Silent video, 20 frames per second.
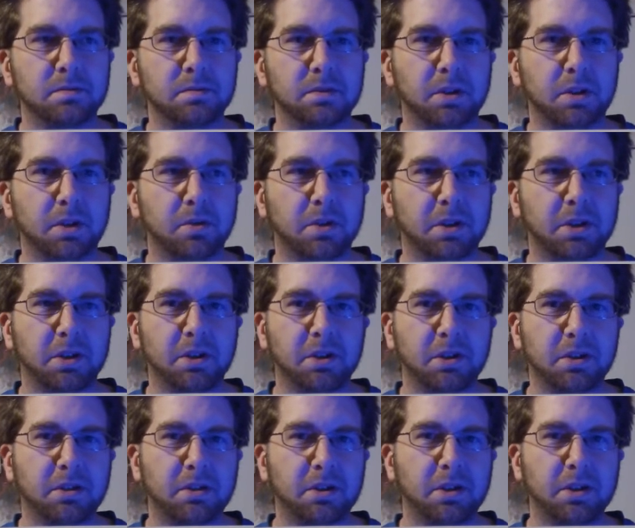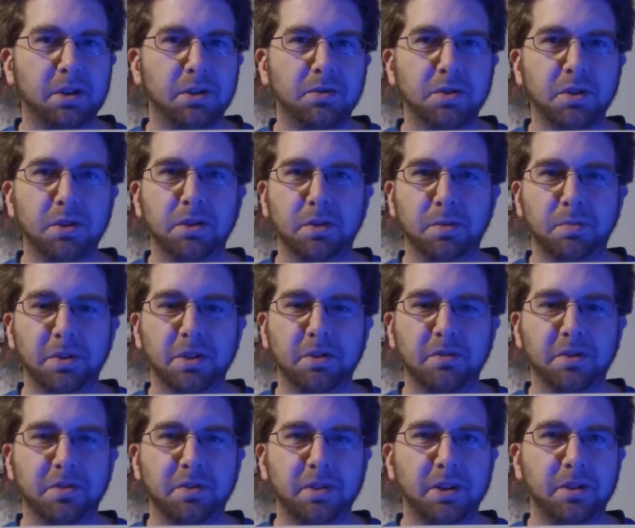you know, it kind of gives you a little bit
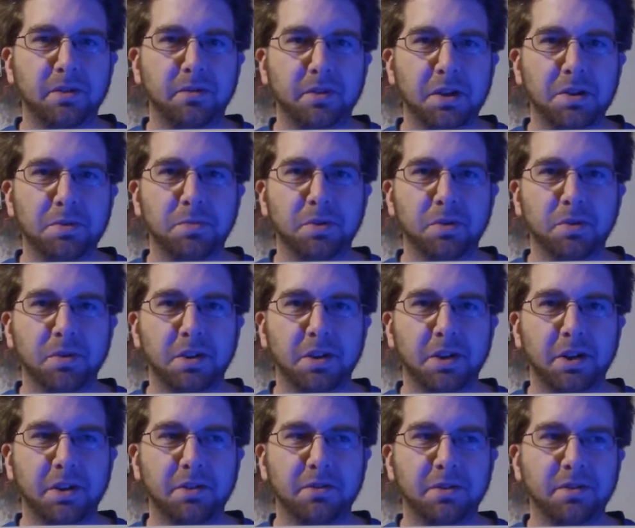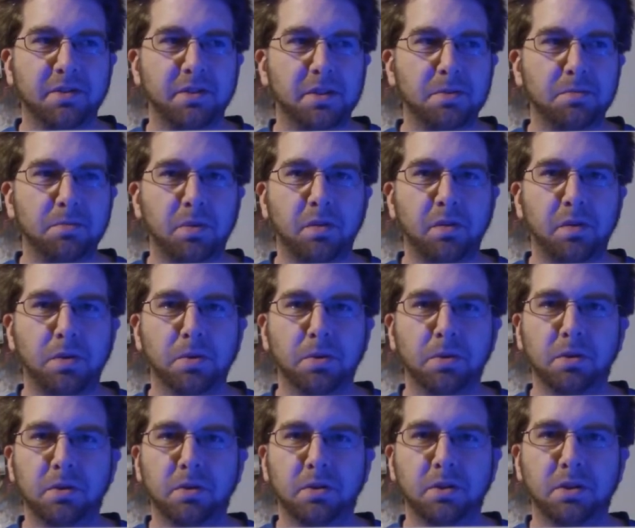of a side of Namor that I haven't seen
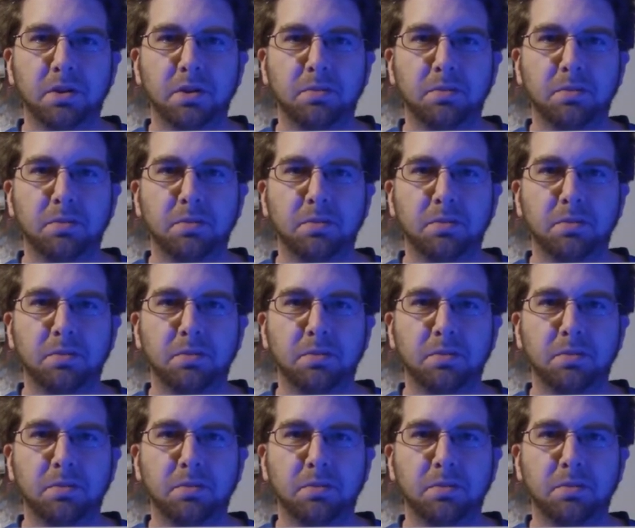before.